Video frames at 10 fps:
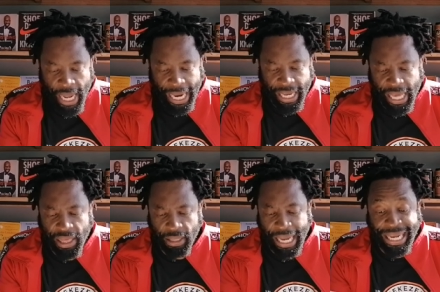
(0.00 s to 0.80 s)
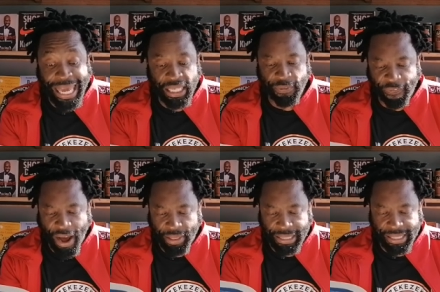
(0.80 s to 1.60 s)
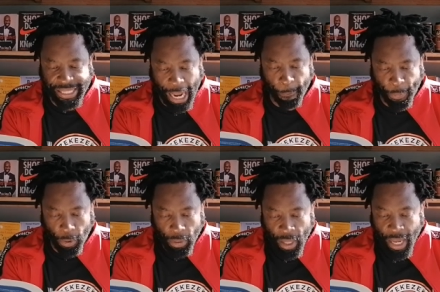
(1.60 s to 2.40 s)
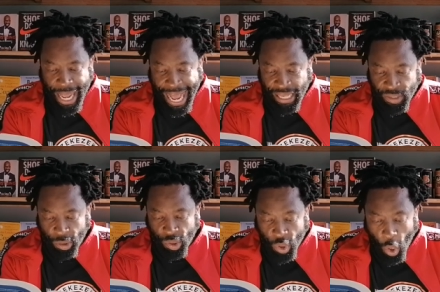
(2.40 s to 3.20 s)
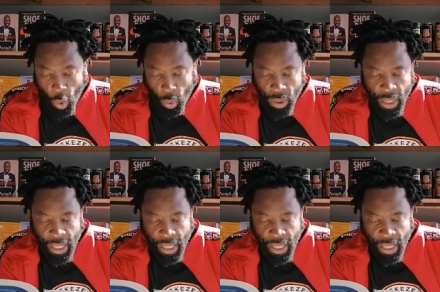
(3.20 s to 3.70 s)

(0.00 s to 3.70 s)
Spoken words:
in his father's temple as so